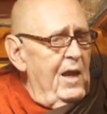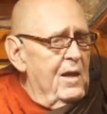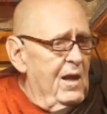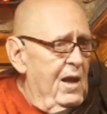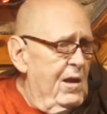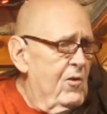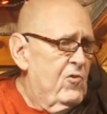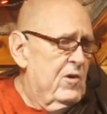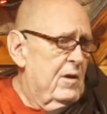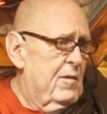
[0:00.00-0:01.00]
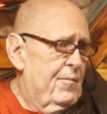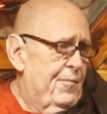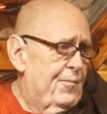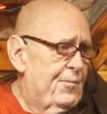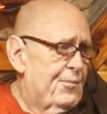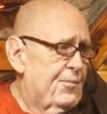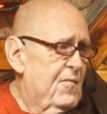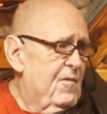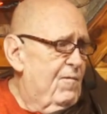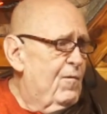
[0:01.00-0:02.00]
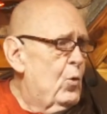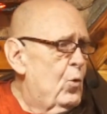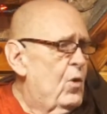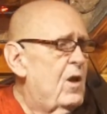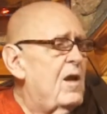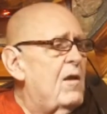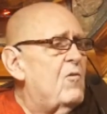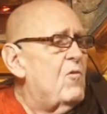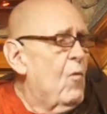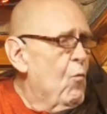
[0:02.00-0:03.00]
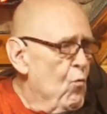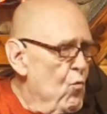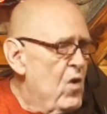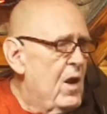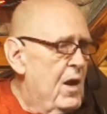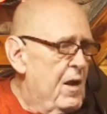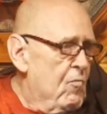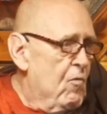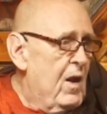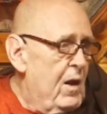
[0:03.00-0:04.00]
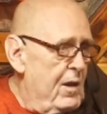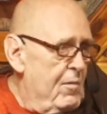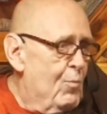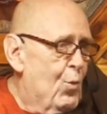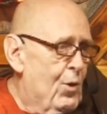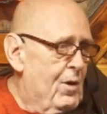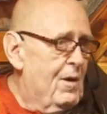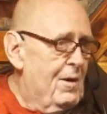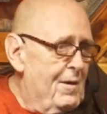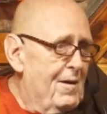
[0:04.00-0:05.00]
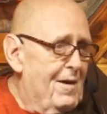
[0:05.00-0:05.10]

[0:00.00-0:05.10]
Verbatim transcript: In Asia, food is really, really important.